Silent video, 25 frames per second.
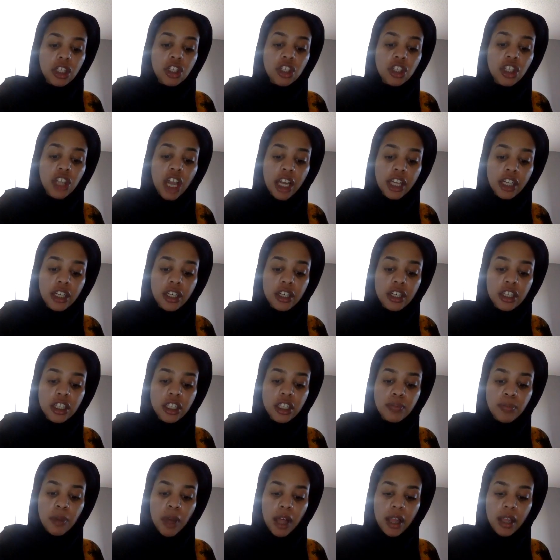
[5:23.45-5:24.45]
Check your
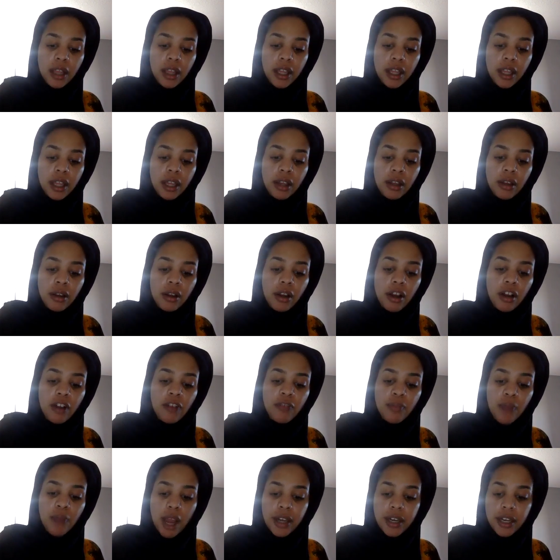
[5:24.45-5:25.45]
spelling of
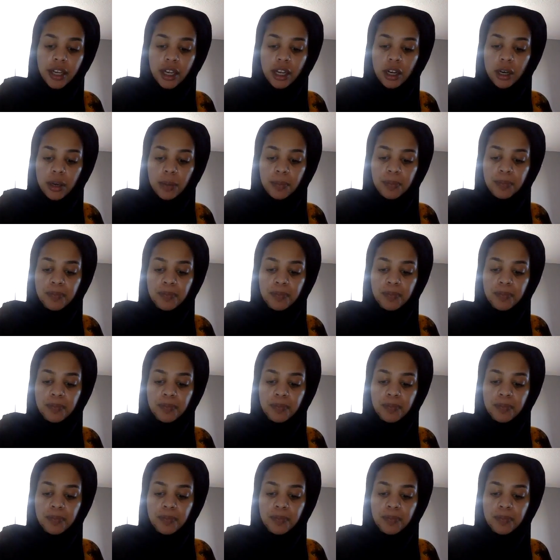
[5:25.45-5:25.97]
mightier.